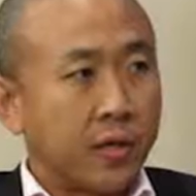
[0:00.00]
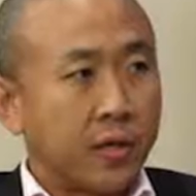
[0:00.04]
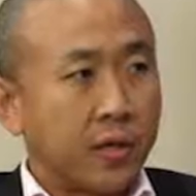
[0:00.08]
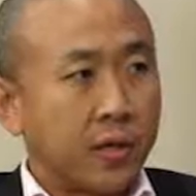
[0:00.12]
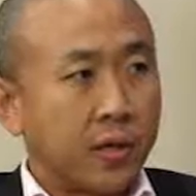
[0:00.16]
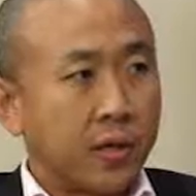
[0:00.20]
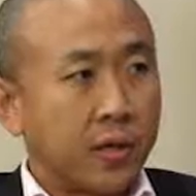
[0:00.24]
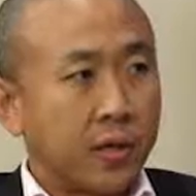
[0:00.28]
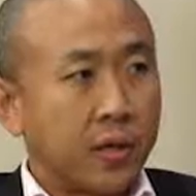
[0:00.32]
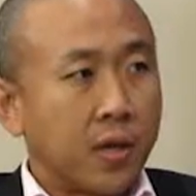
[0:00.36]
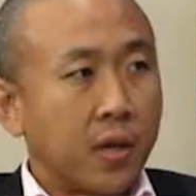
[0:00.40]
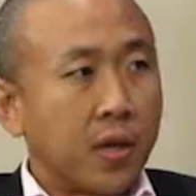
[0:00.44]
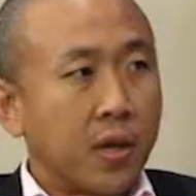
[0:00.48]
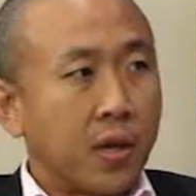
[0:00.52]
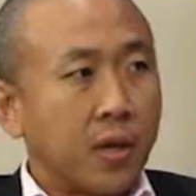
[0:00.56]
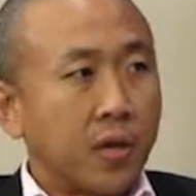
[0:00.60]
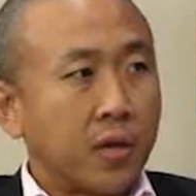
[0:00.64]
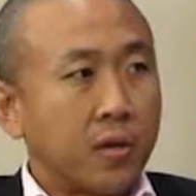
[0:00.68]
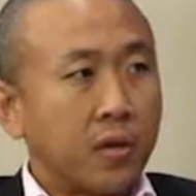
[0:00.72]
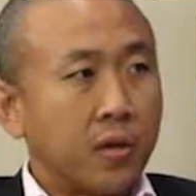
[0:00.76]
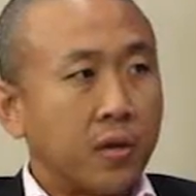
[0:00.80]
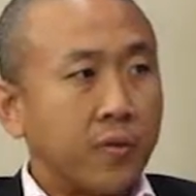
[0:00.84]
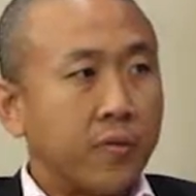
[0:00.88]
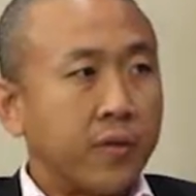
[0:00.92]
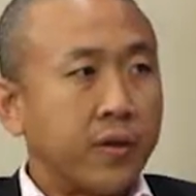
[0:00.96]
in the
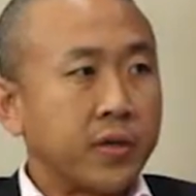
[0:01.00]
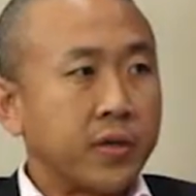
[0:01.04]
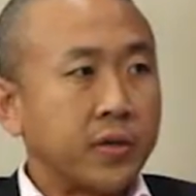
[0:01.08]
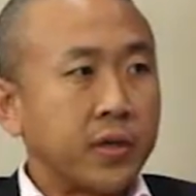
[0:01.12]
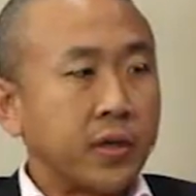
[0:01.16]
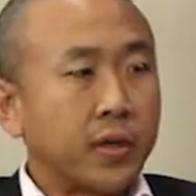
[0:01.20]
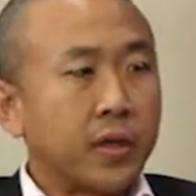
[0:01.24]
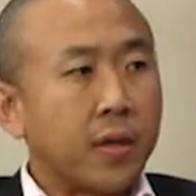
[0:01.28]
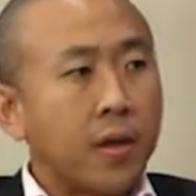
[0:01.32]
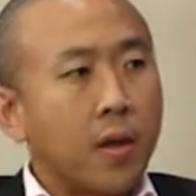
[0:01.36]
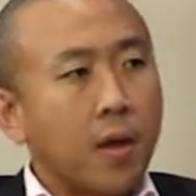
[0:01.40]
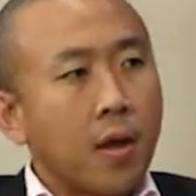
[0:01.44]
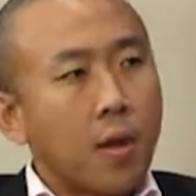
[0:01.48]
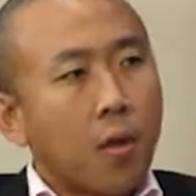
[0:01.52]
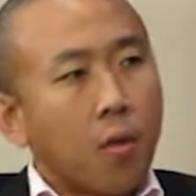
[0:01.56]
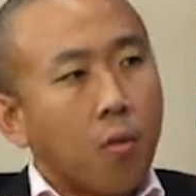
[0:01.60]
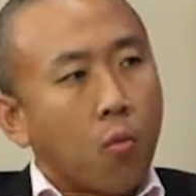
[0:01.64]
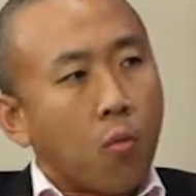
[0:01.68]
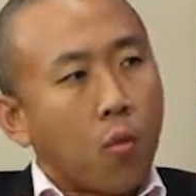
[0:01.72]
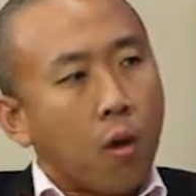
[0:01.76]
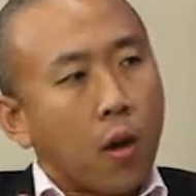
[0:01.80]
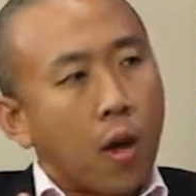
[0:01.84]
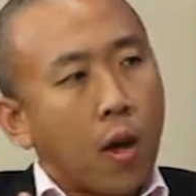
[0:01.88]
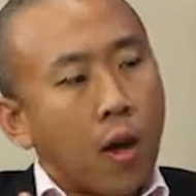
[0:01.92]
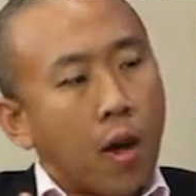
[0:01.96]
university.
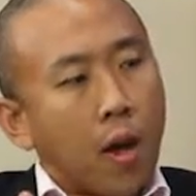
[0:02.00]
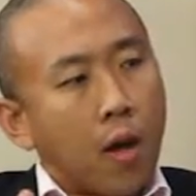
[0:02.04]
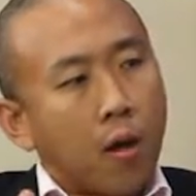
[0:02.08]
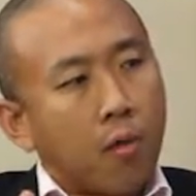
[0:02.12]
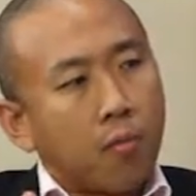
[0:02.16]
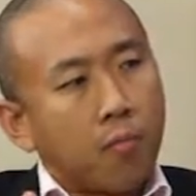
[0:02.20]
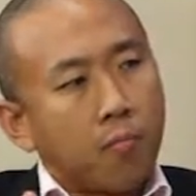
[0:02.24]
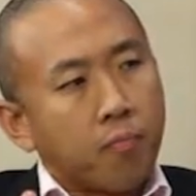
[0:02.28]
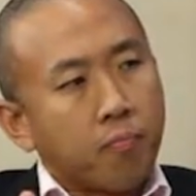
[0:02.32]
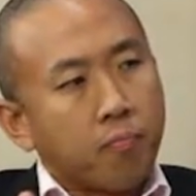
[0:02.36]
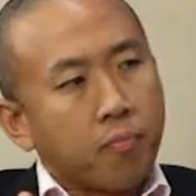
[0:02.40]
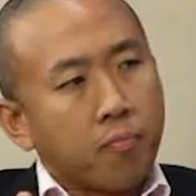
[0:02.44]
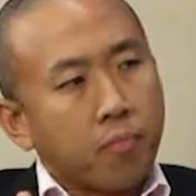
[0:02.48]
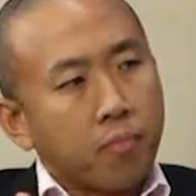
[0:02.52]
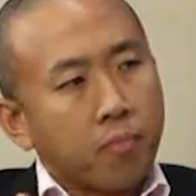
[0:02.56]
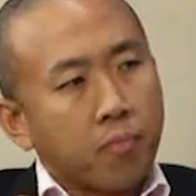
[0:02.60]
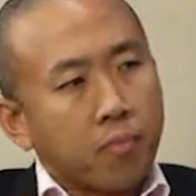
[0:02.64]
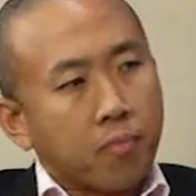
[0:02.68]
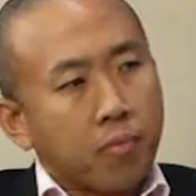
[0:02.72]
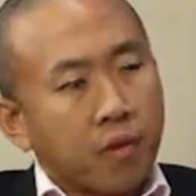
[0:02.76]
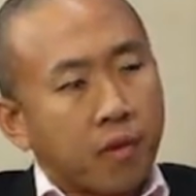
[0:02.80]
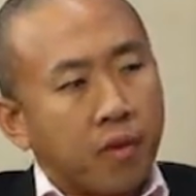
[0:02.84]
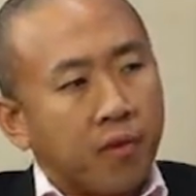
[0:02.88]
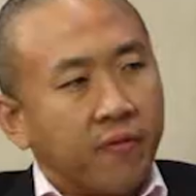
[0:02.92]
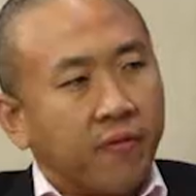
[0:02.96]
How
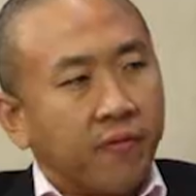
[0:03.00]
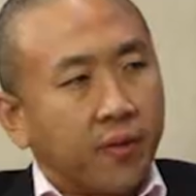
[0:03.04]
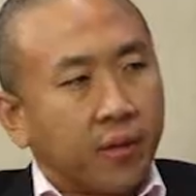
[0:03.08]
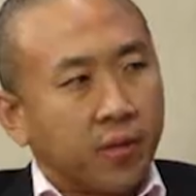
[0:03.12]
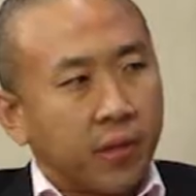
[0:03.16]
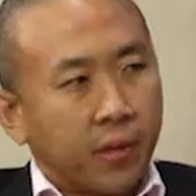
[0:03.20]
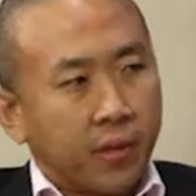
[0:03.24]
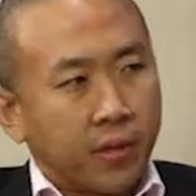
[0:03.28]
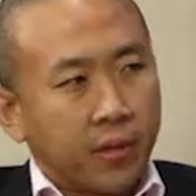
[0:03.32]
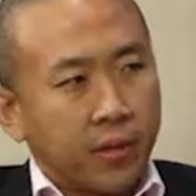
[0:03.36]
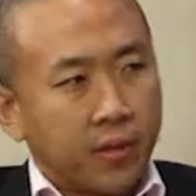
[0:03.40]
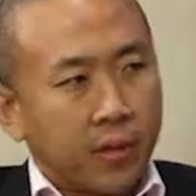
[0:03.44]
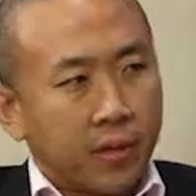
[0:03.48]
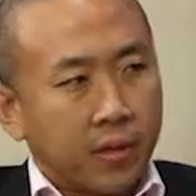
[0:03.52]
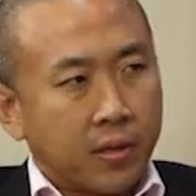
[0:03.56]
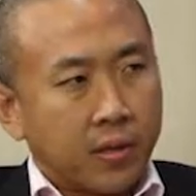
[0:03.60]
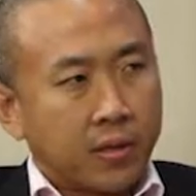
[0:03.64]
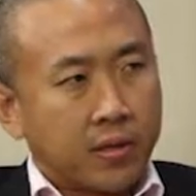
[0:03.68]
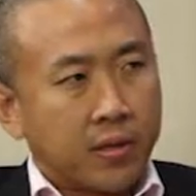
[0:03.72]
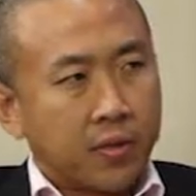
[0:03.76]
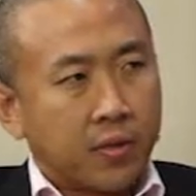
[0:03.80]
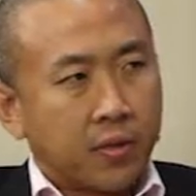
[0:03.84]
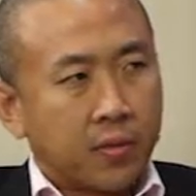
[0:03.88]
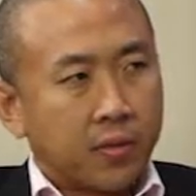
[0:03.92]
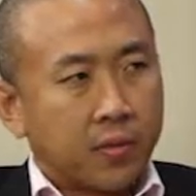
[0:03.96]
invigorated are the
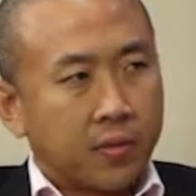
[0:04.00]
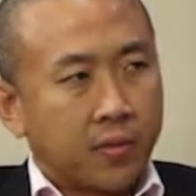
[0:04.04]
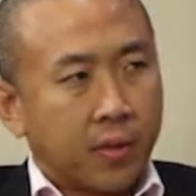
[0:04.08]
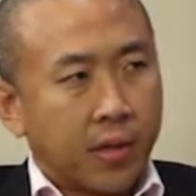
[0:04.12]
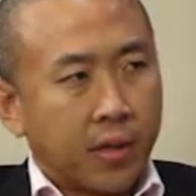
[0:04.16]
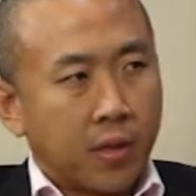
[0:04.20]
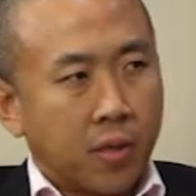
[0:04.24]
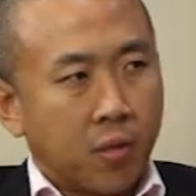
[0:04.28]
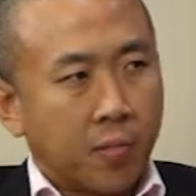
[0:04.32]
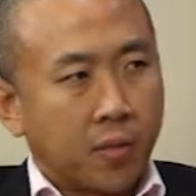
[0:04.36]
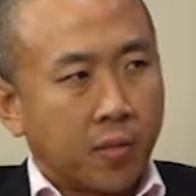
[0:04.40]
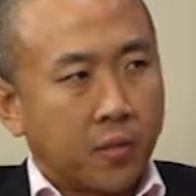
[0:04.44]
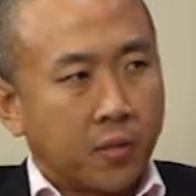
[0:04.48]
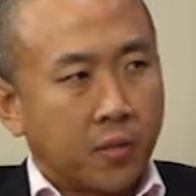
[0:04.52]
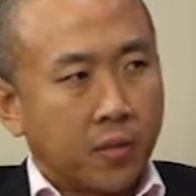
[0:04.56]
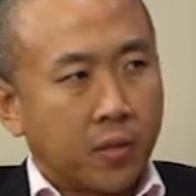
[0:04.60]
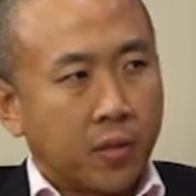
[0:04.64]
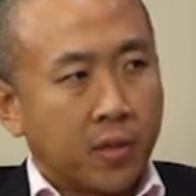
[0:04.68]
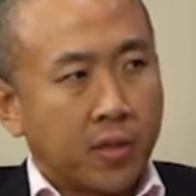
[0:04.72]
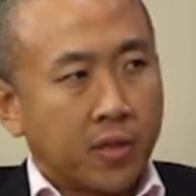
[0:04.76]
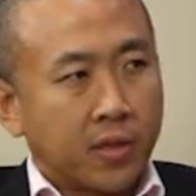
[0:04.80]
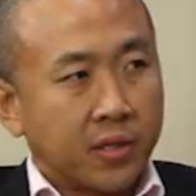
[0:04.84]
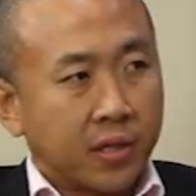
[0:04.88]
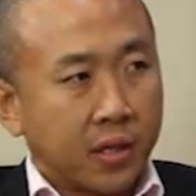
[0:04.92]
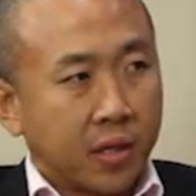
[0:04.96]
students by the
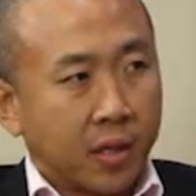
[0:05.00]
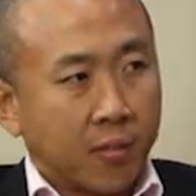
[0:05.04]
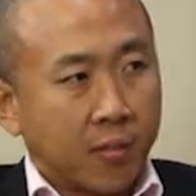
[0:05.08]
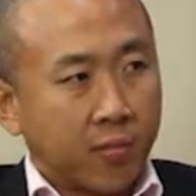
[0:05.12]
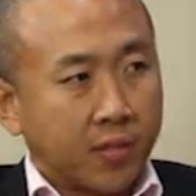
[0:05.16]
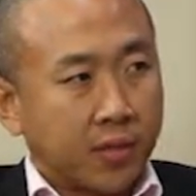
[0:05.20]
opportunities that are